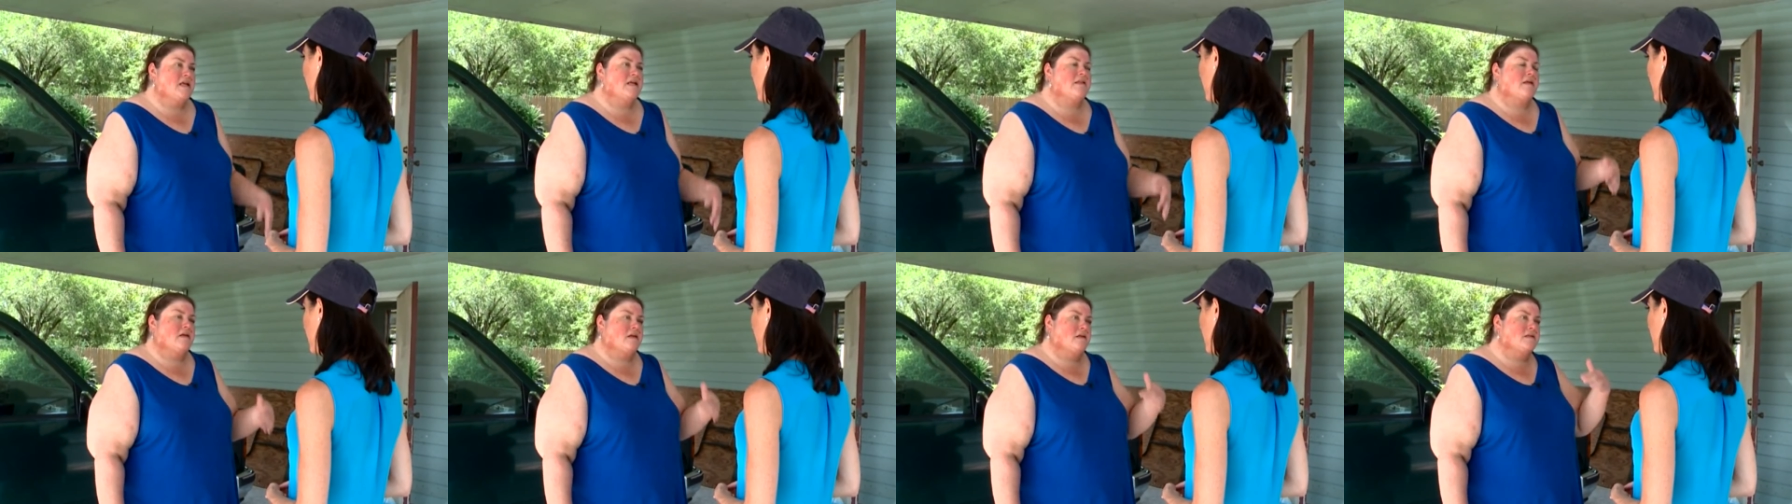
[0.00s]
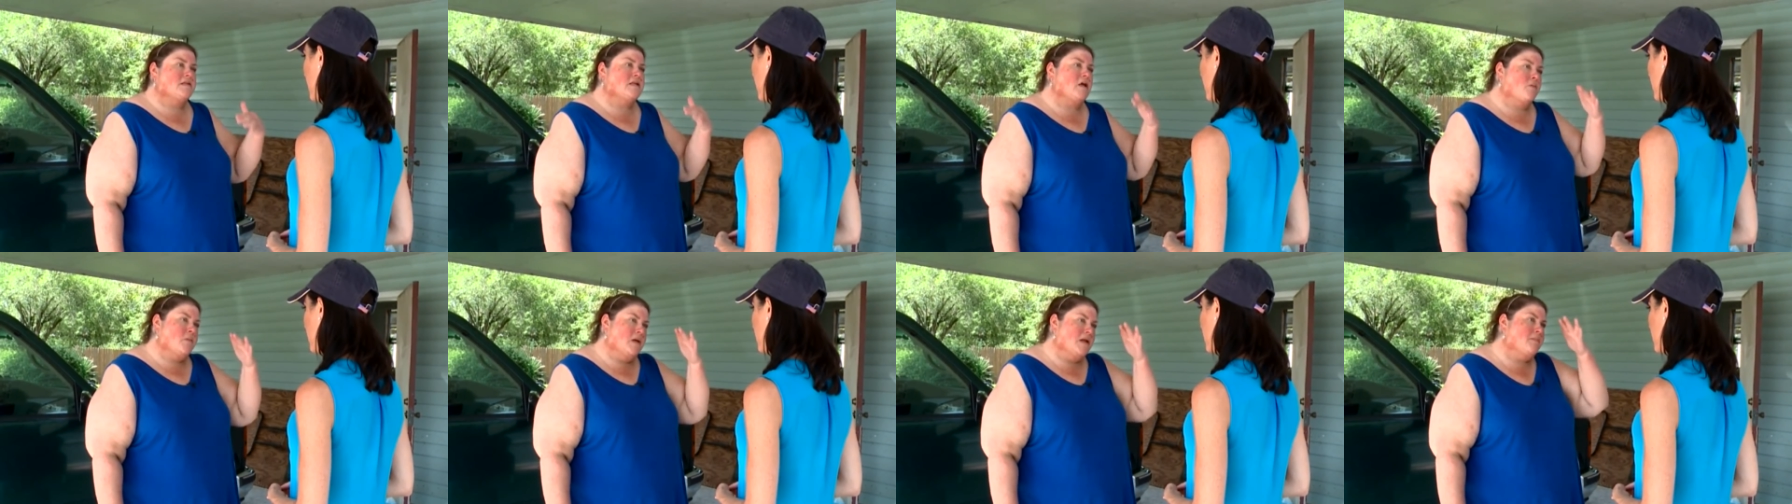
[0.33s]
that
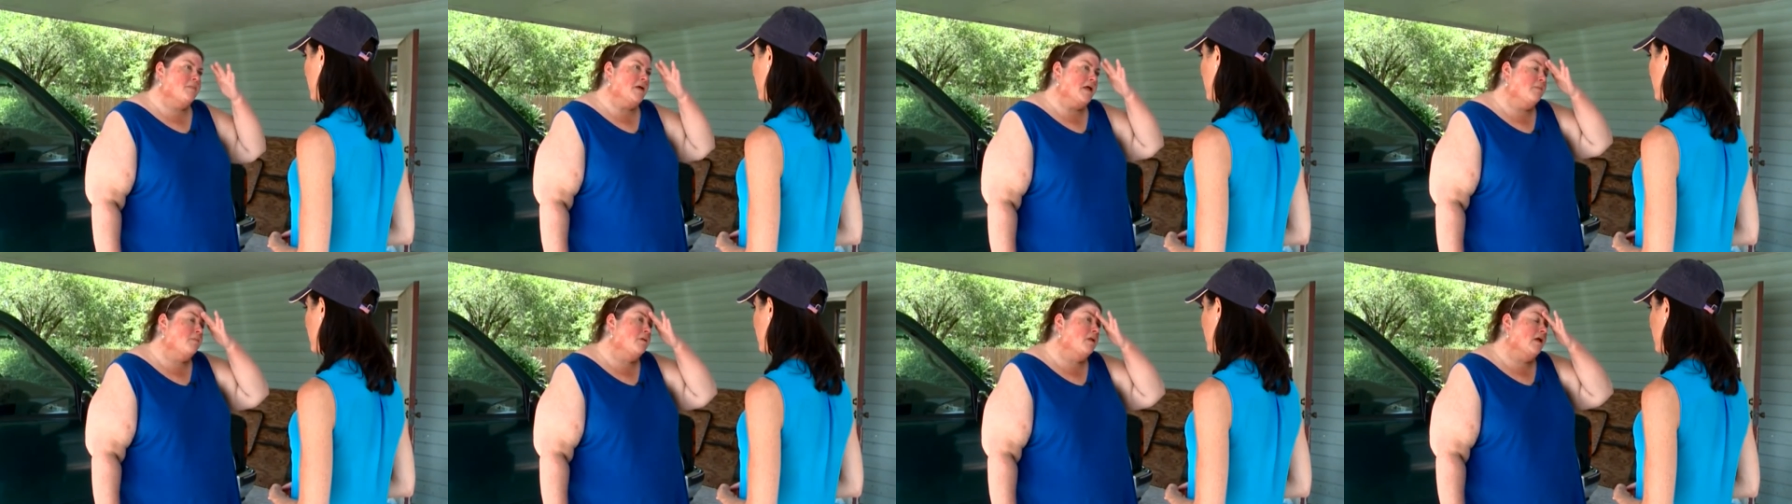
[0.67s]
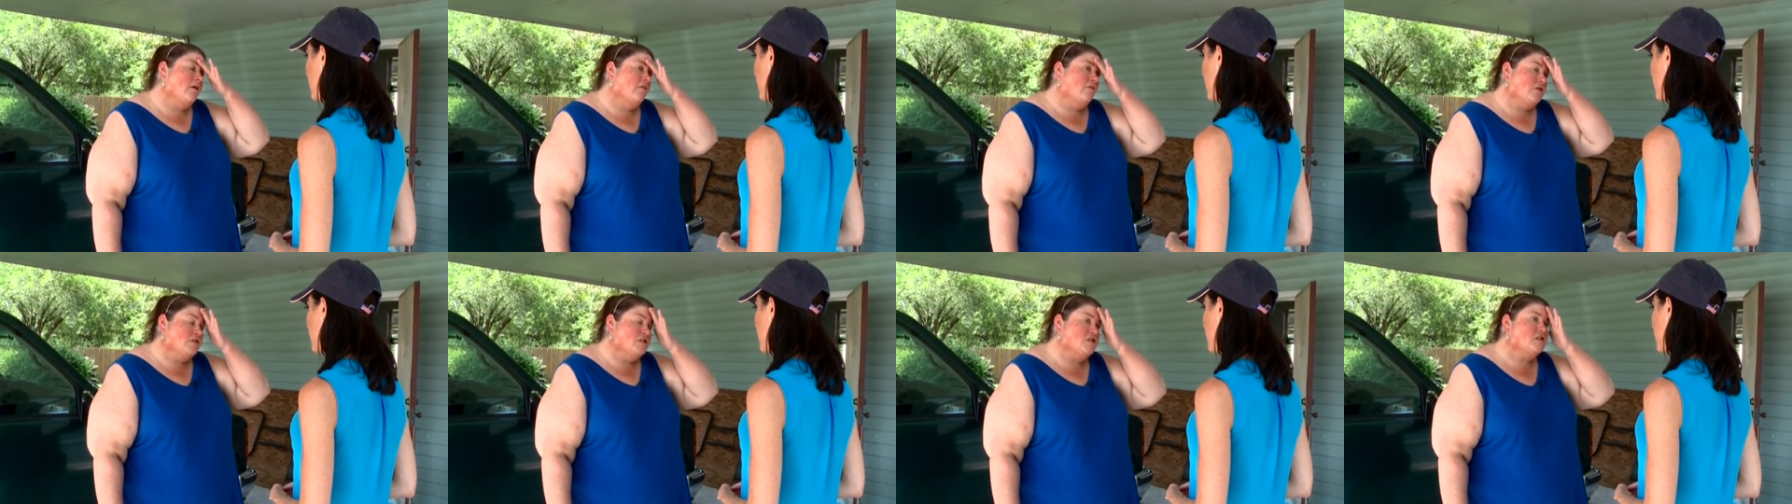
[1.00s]
so many people
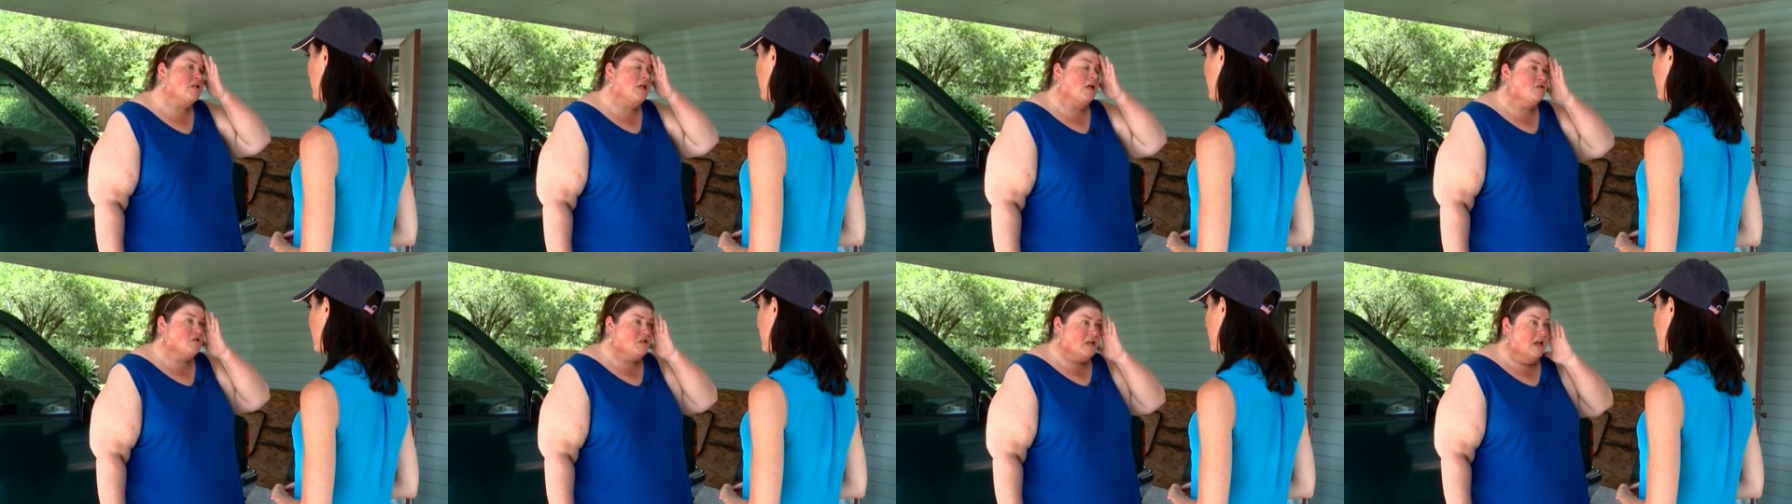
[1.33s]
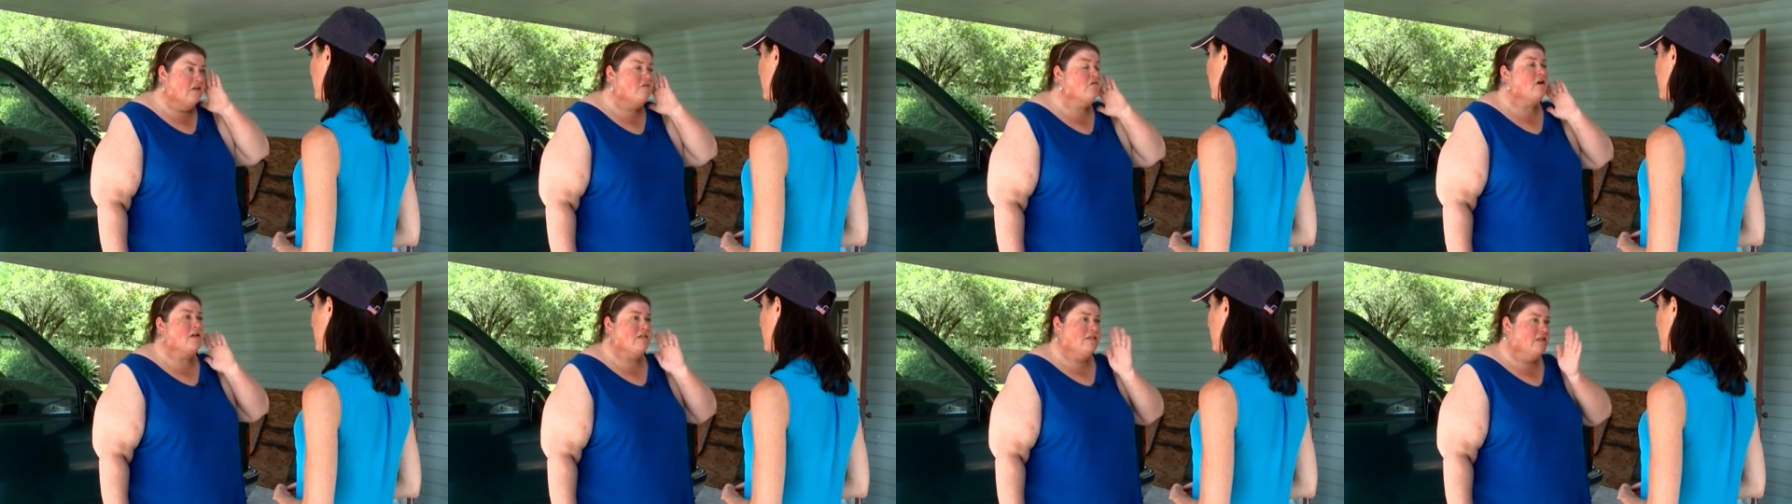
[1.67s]
have just lost
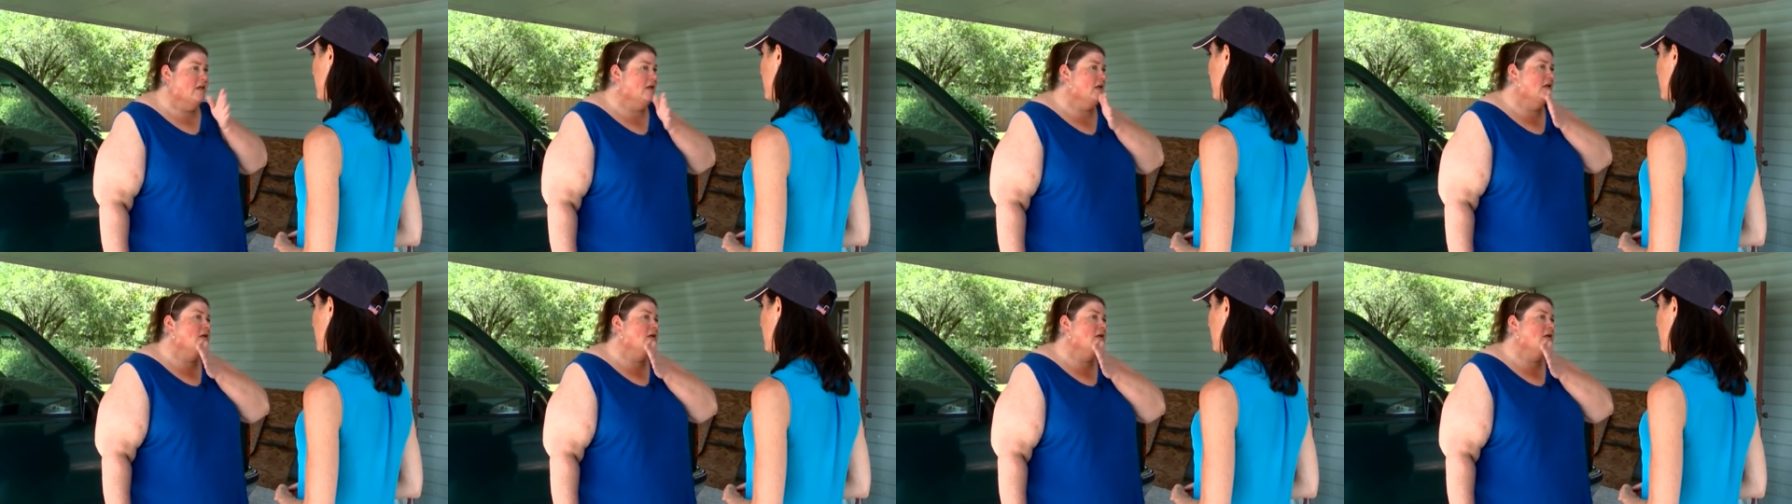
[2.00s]
everything.